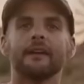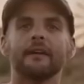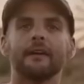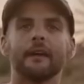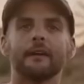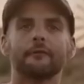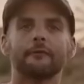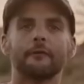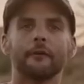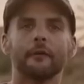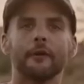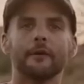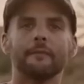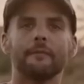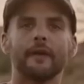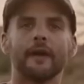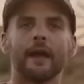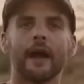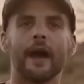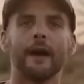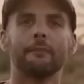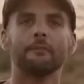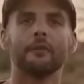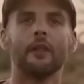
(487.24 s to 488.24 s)
enough to admit
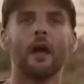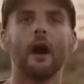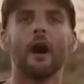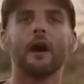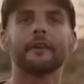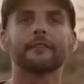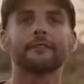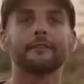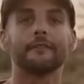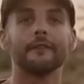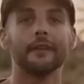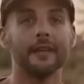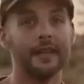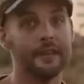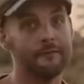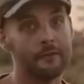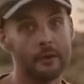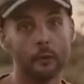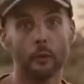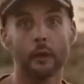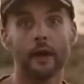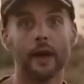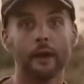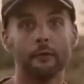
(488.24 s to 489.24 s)
I'm lost,
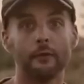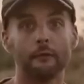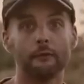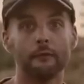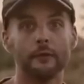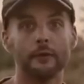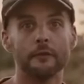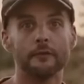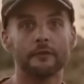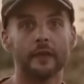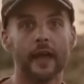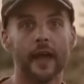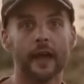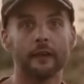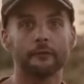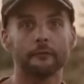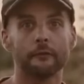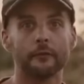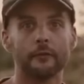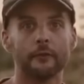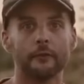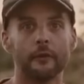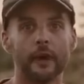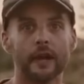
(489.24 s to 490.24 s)
even when I refuse to ask
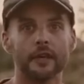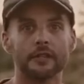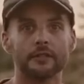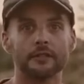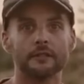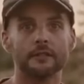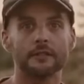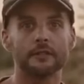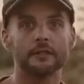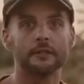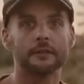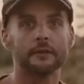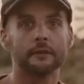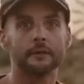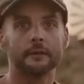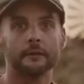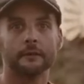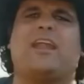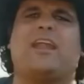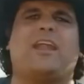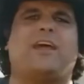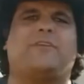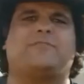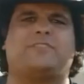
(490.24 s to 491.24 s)
for directions. Man
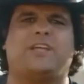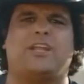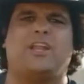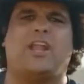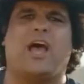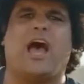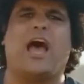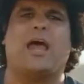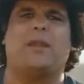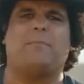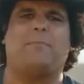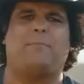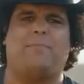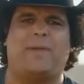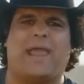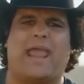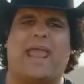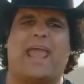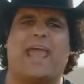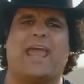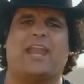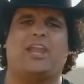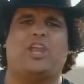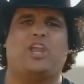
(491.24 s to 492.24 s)
enough to not
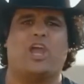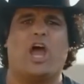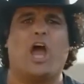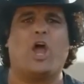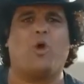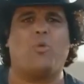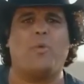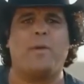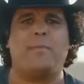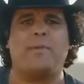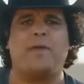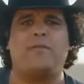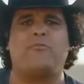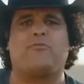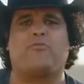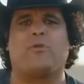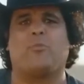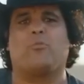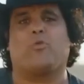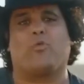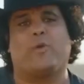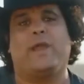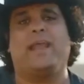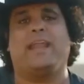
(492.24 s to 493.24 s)
ban young women
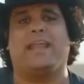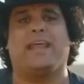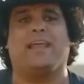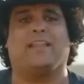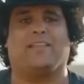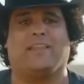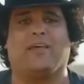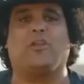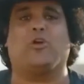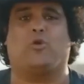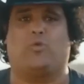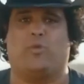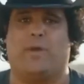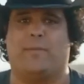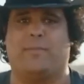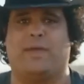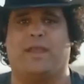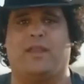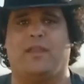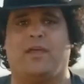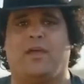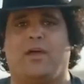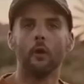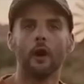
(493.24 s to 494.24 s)
from reading Little Women.
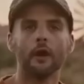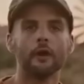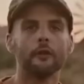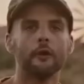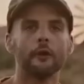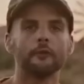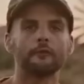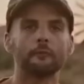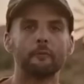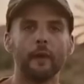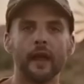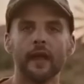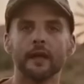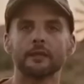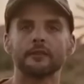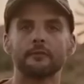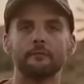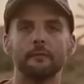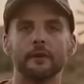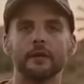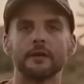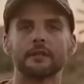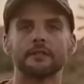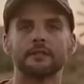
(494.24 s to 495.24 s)
Or one of those pants
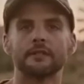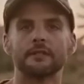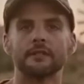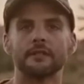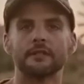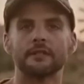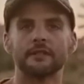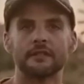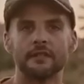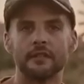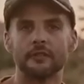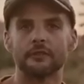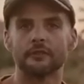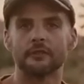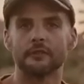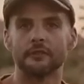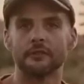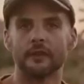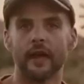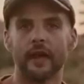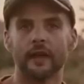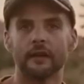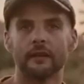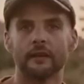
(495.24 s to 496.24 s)
books that the sisters
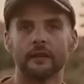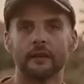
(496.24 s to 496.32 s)
like.